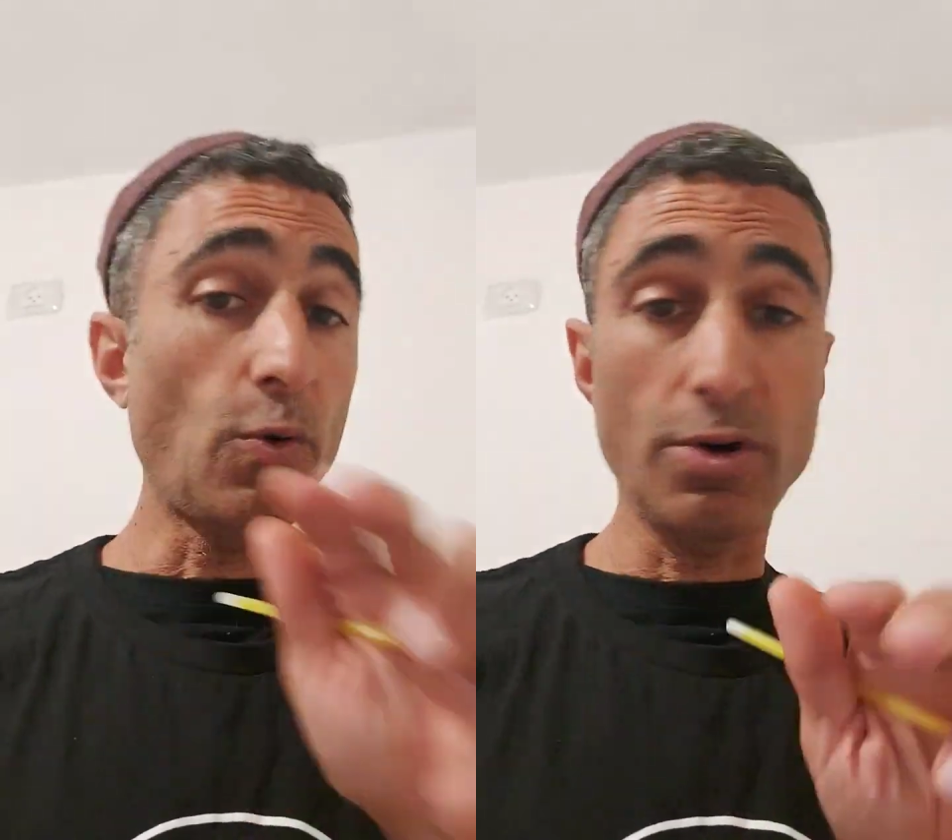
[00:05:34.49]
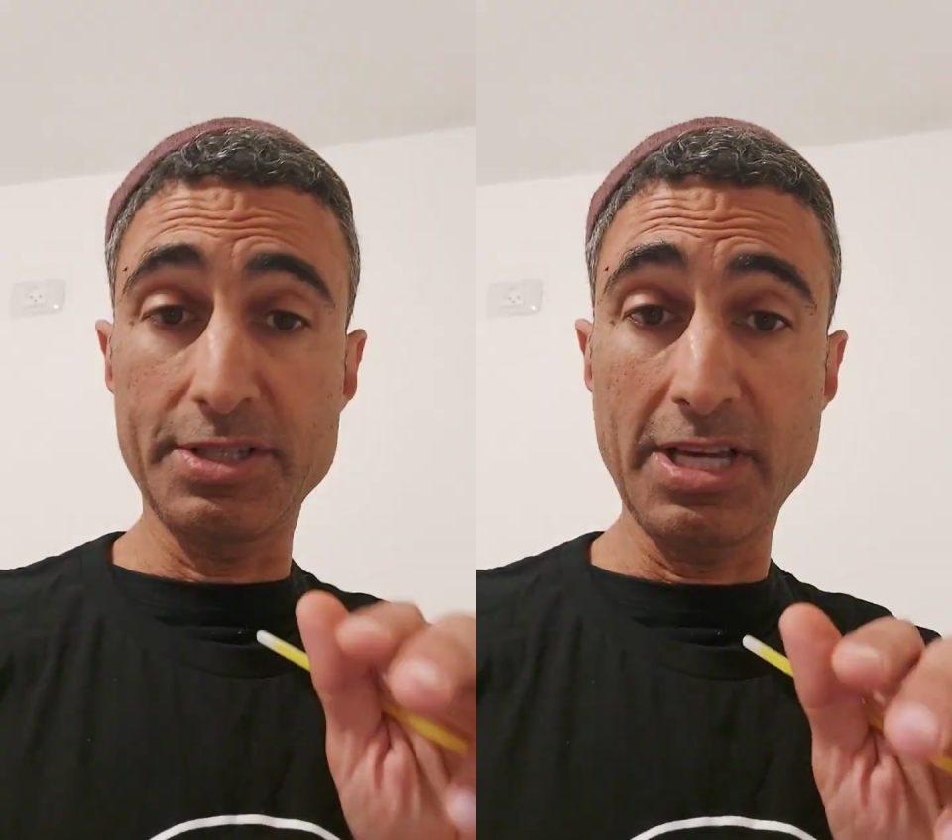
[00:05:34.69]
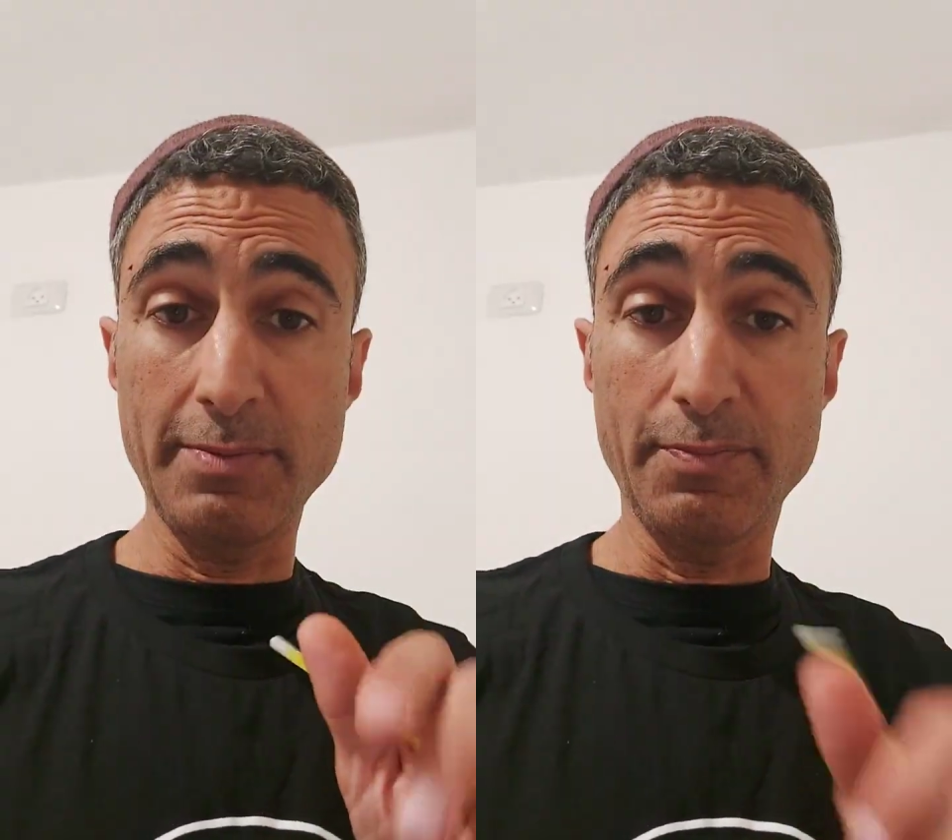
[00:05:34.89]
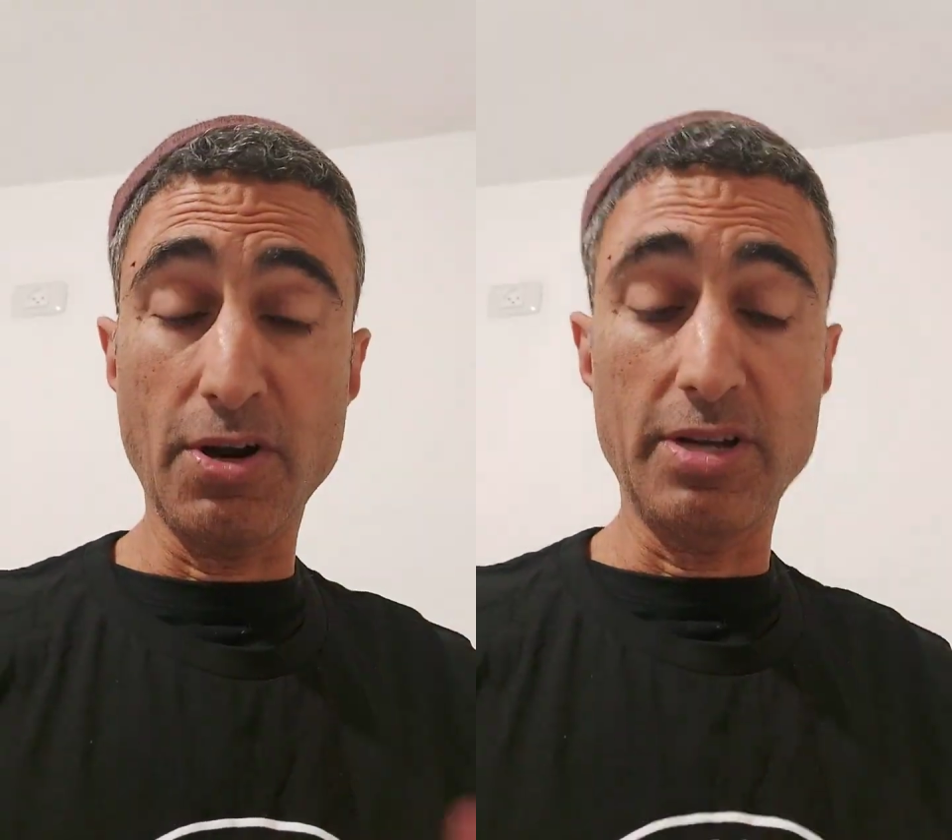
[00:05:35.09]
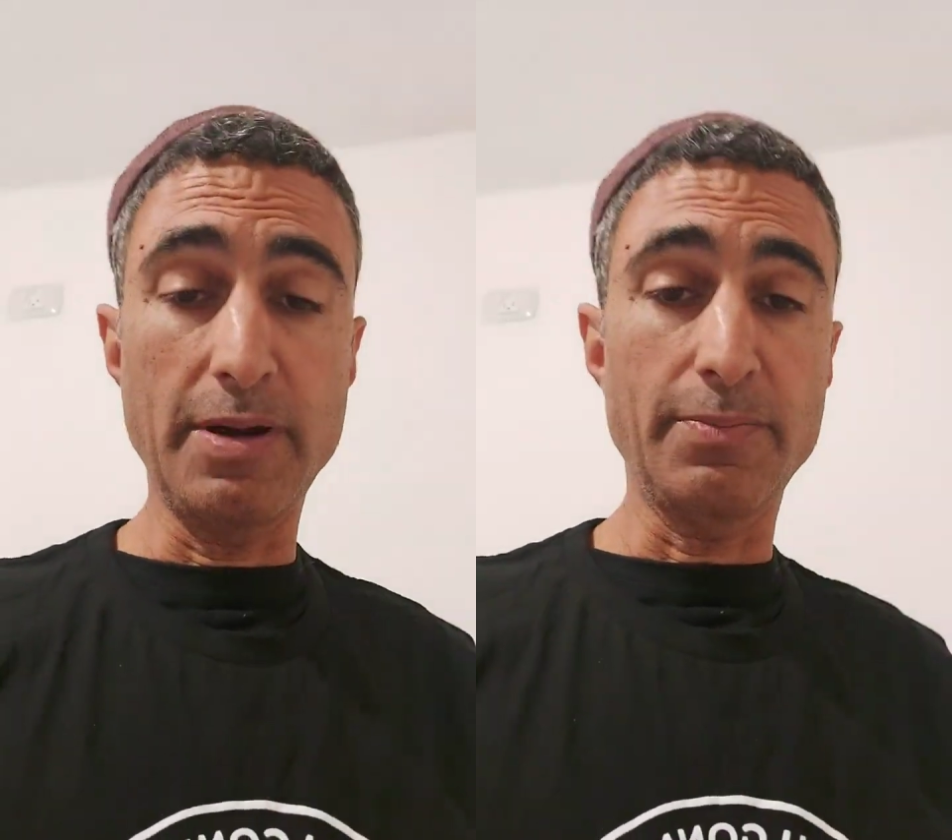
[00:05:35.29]
or a team of
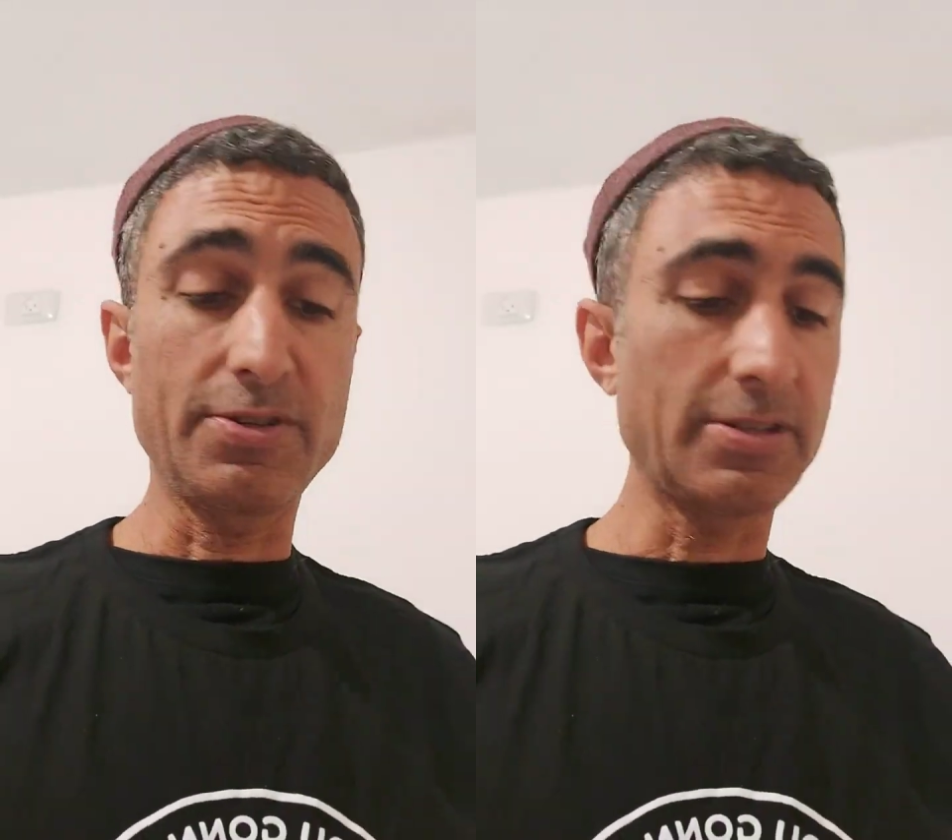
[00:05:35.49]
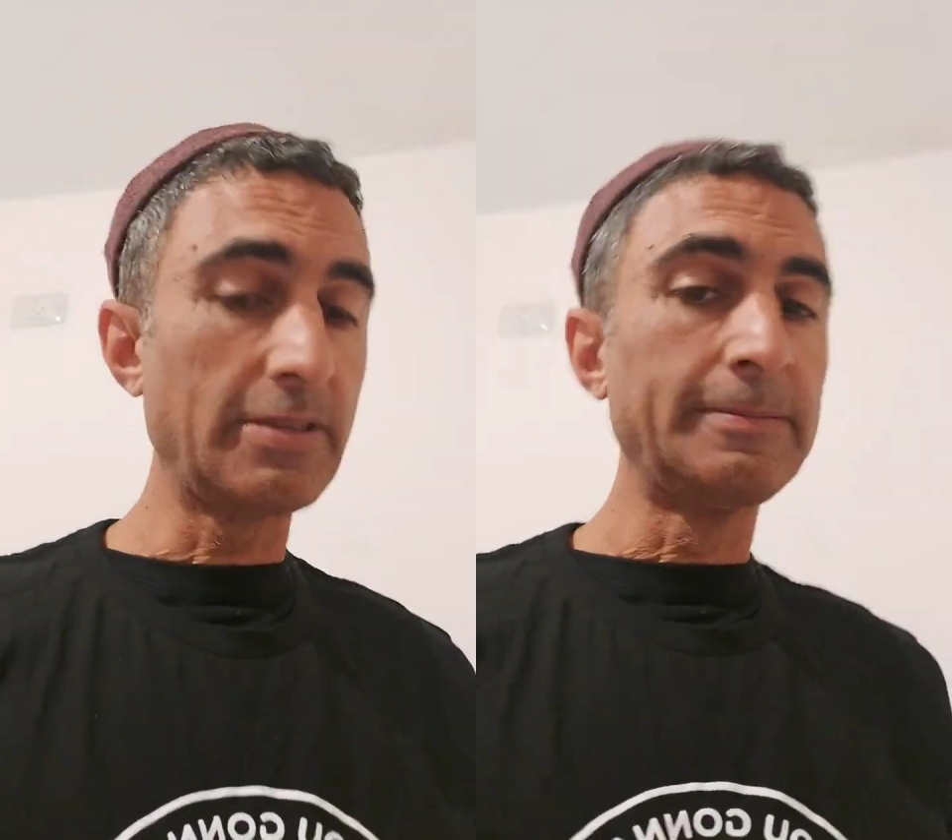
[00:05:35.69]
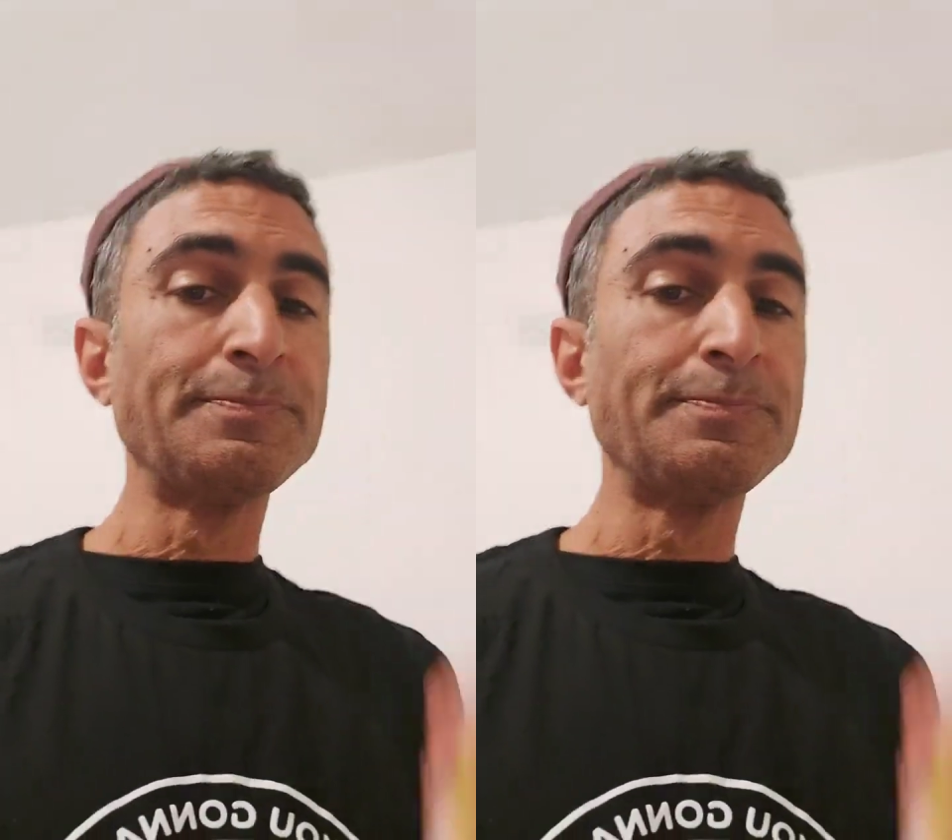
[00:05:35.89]
party pumpers.